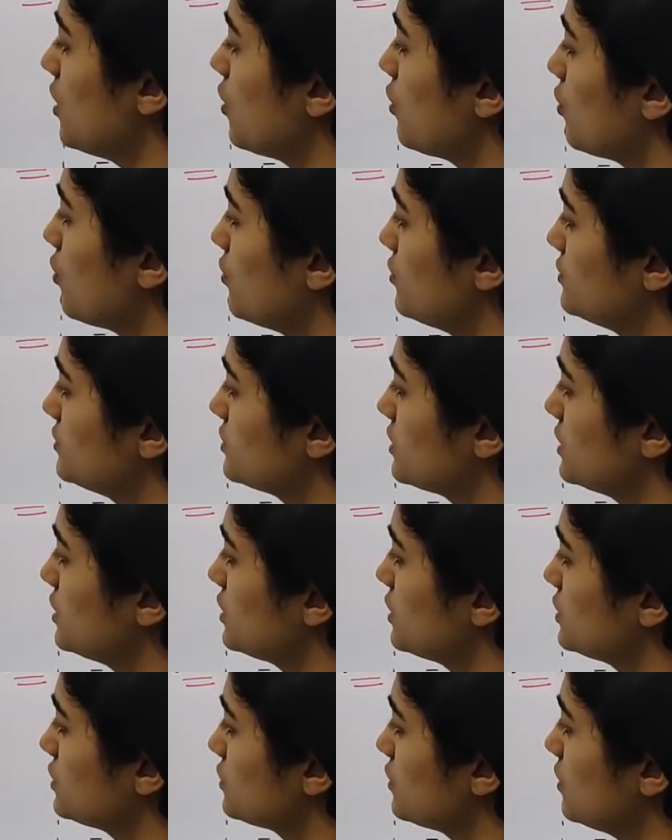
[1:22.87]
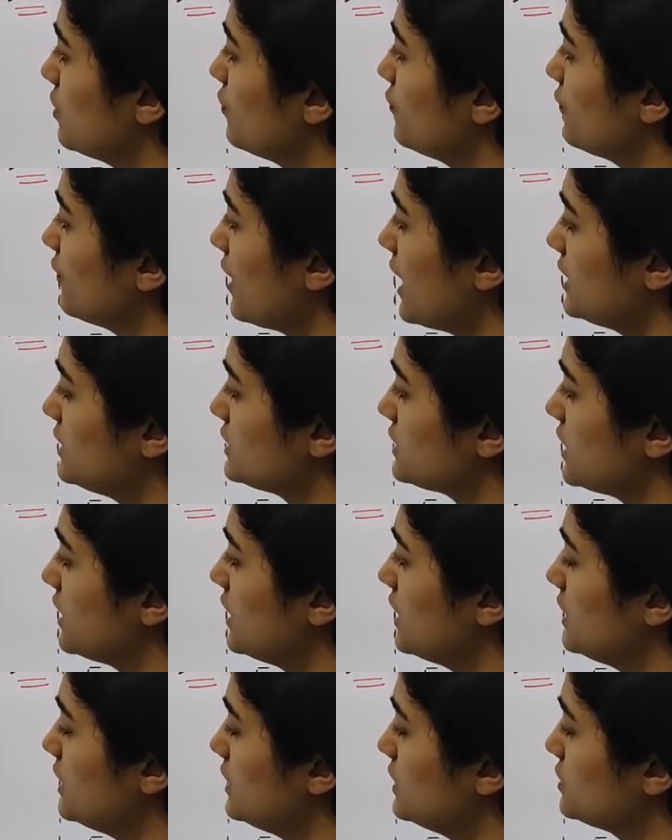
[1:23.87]
concentration of HA
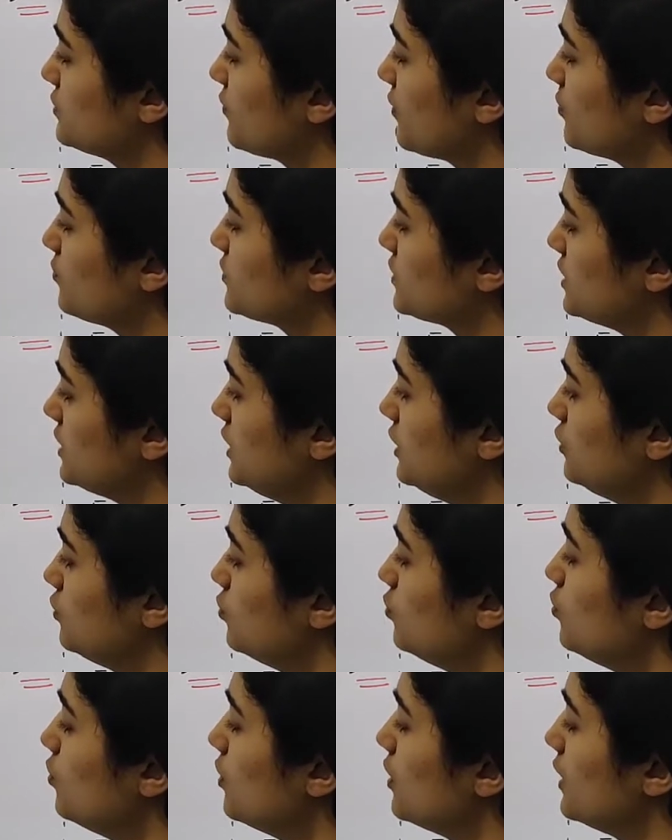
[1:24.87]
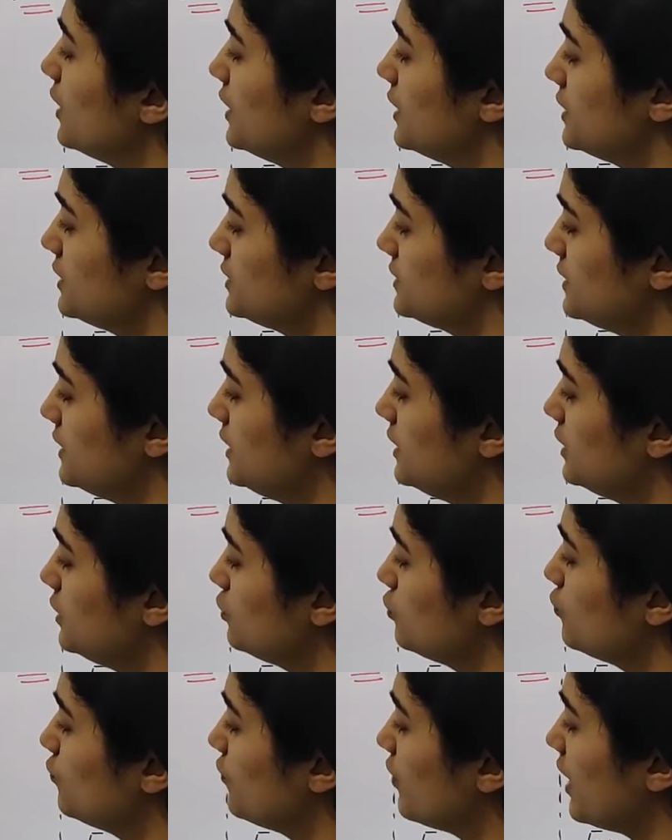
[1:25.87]
is from C to C
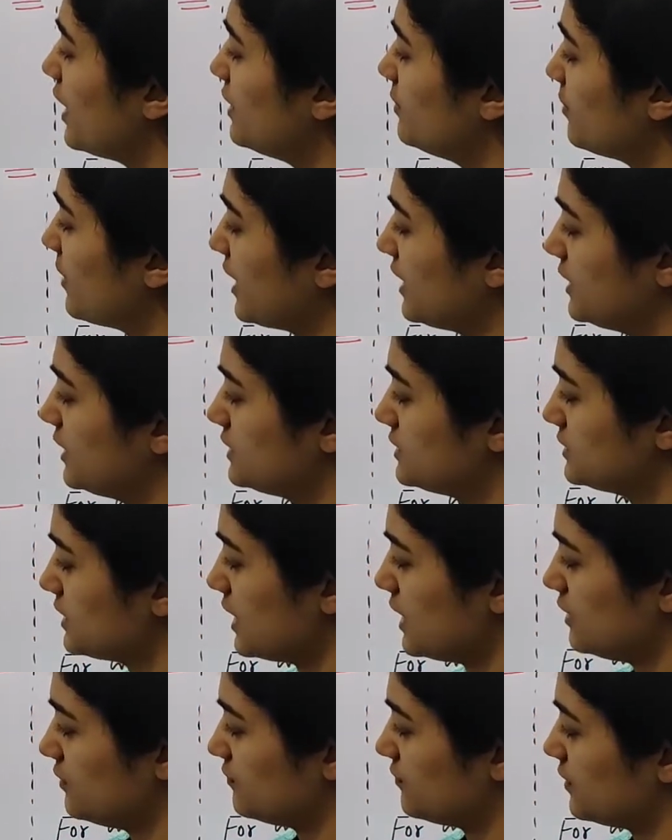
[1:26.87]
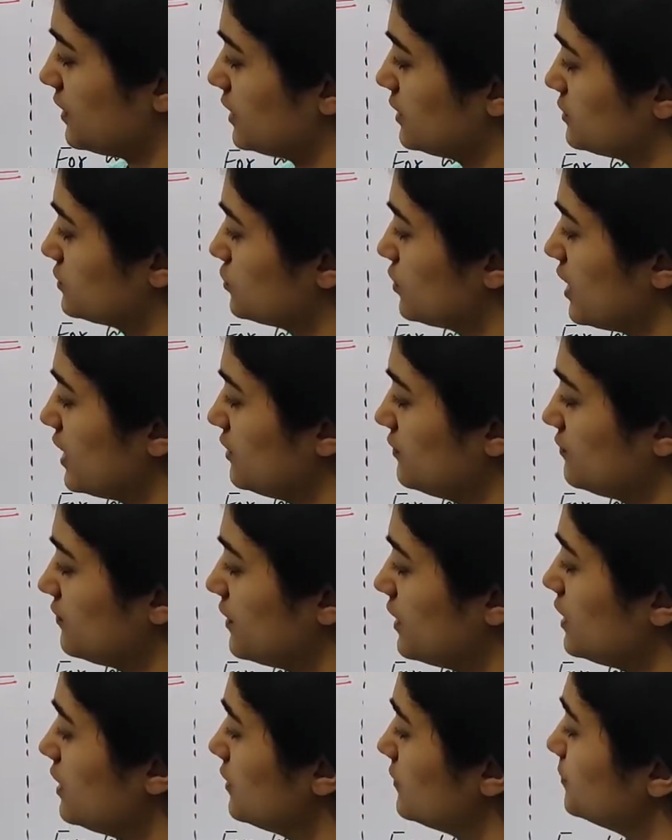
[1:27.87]
into 1 minus alpha. So
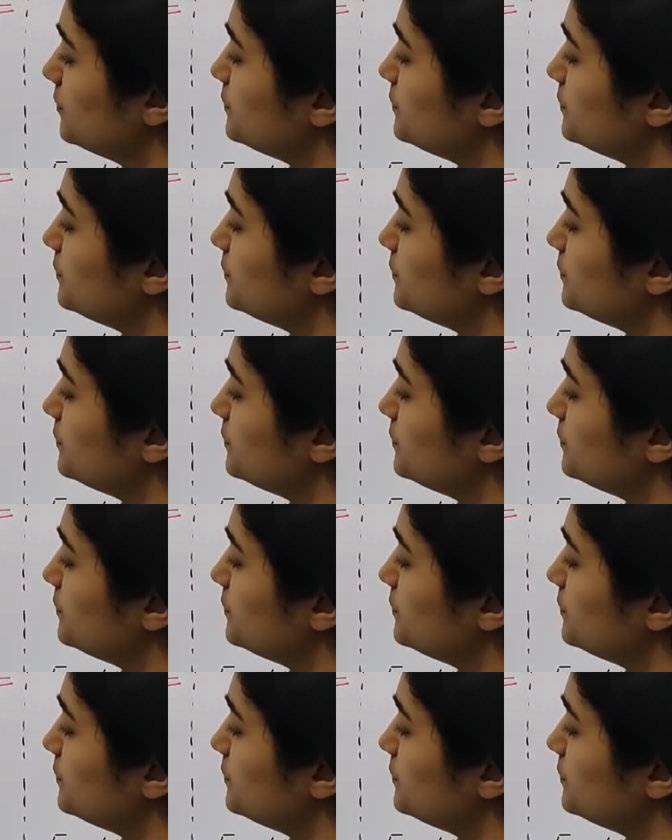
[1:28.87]
alpha,